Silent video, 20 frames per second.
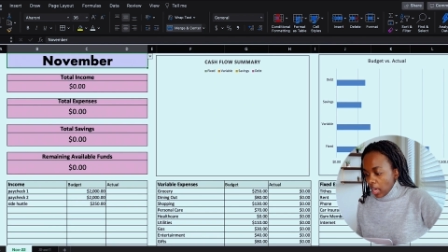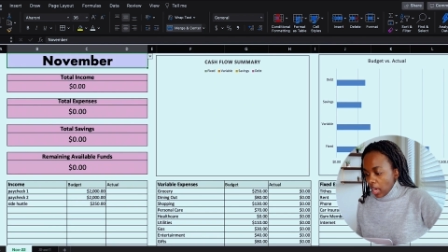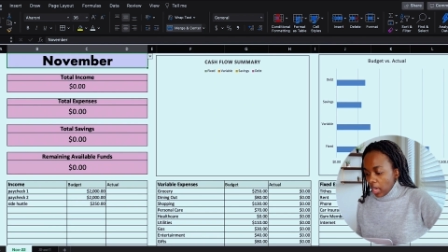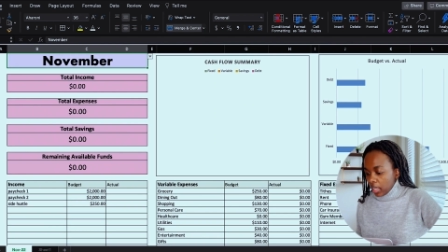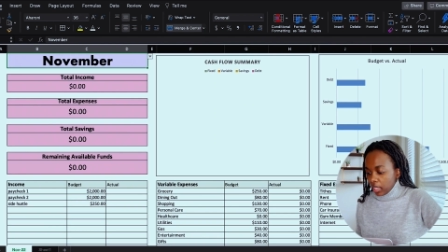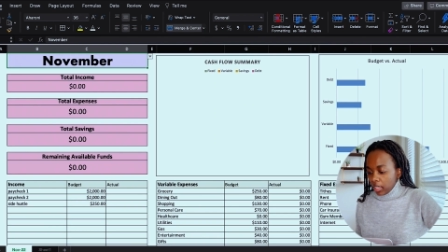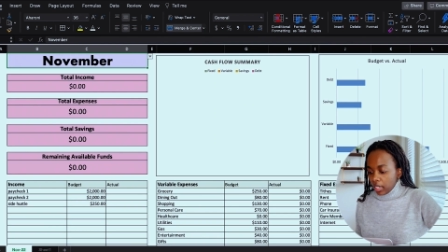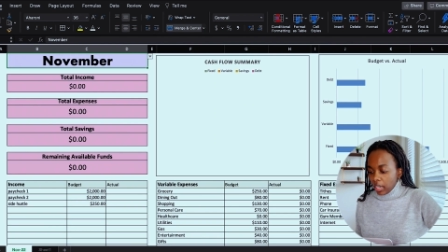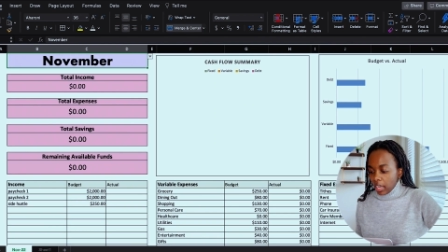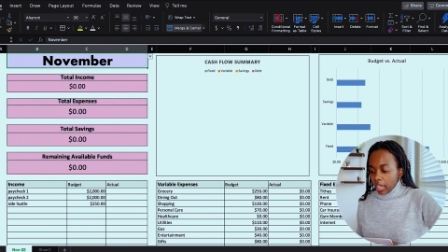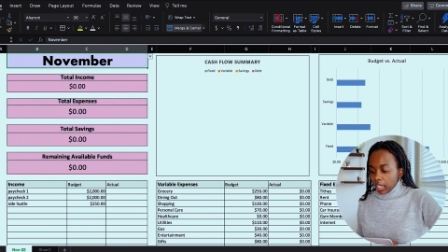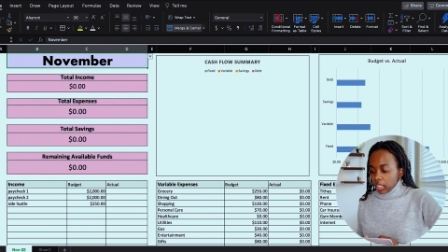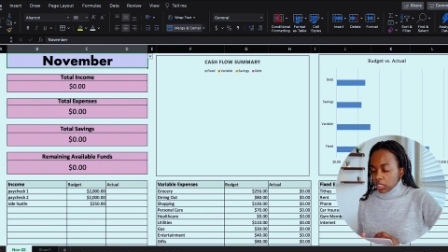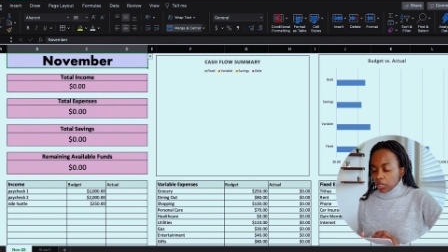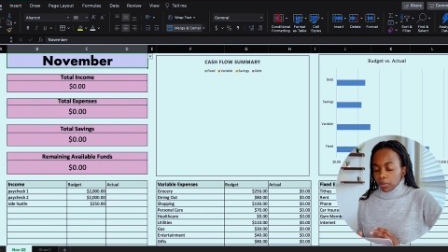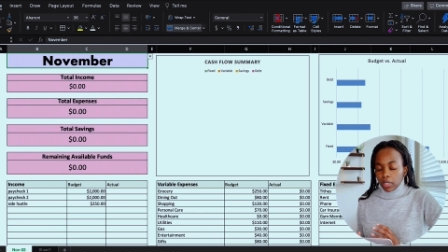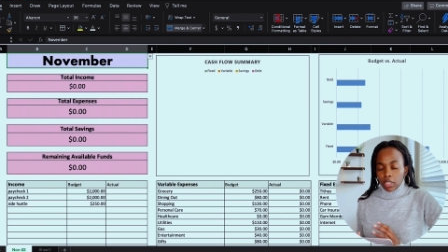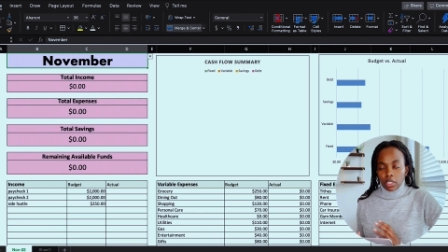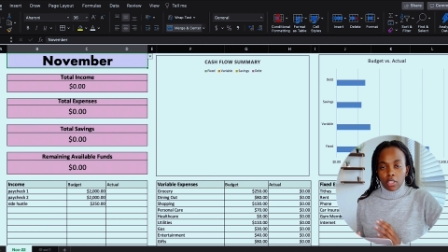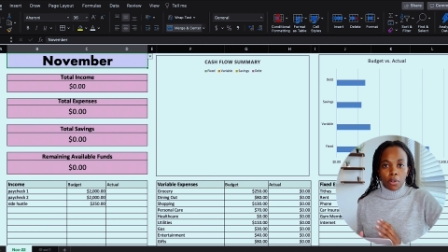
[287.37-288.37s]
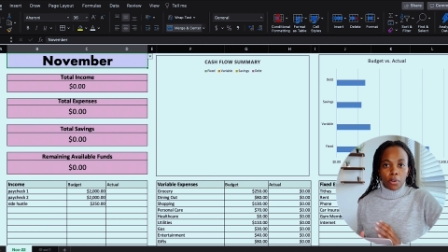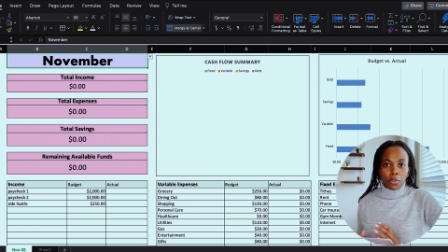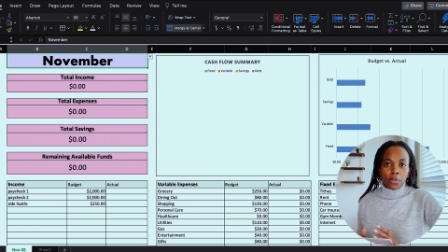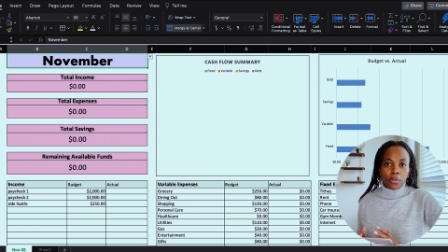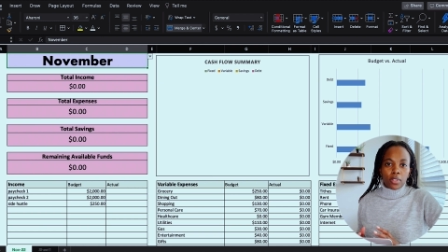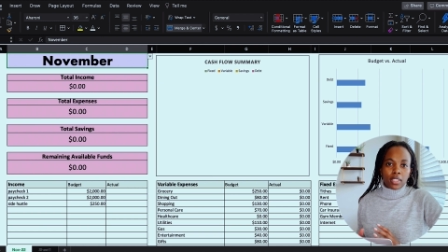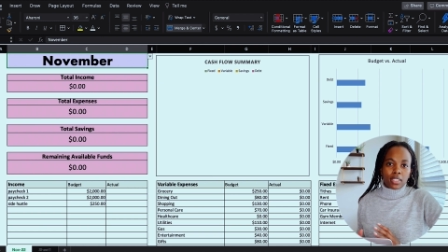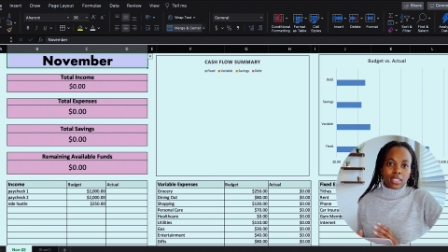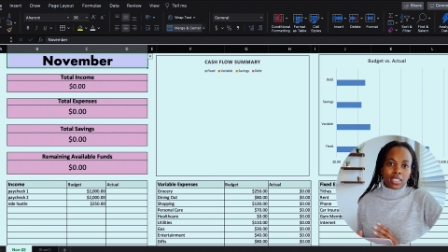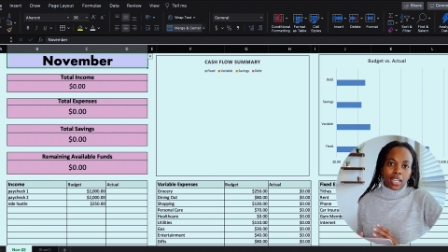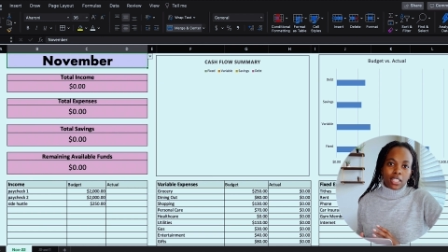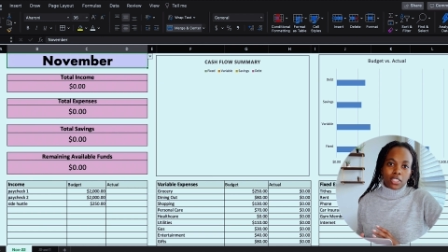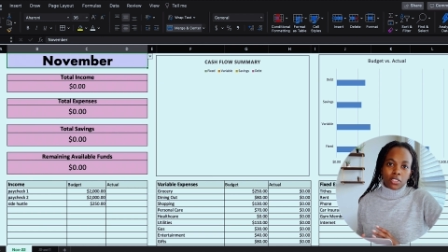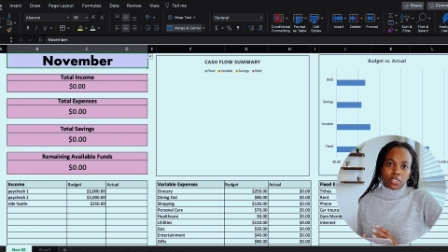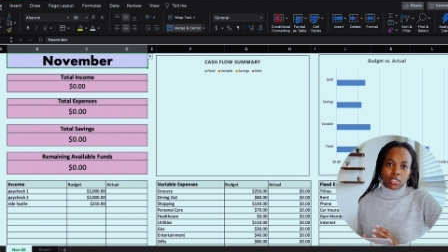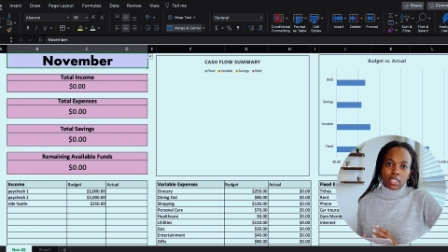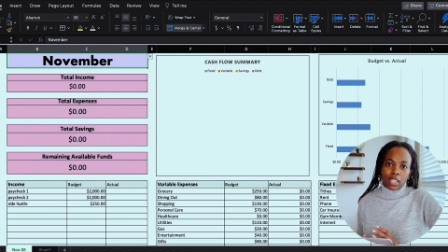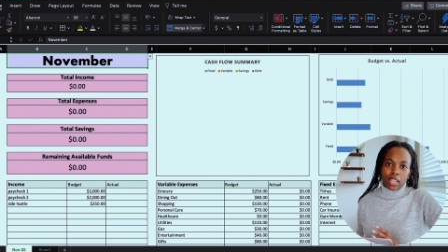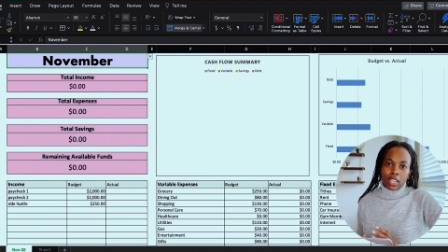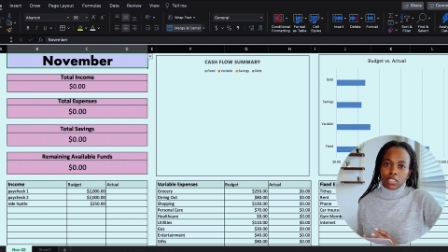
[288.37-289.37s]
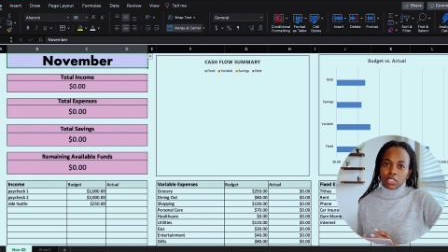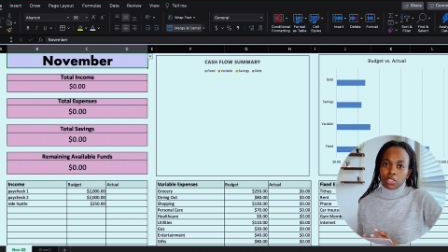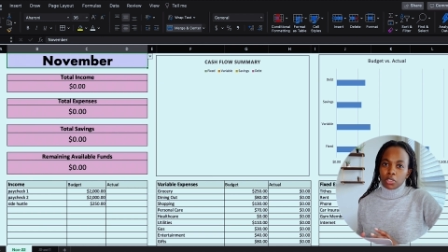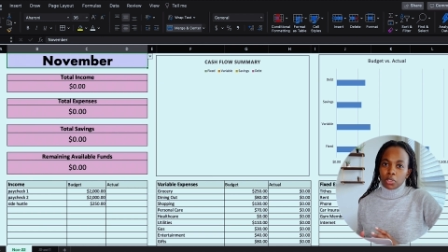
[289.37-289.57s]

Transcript: And then as we go through this exercise,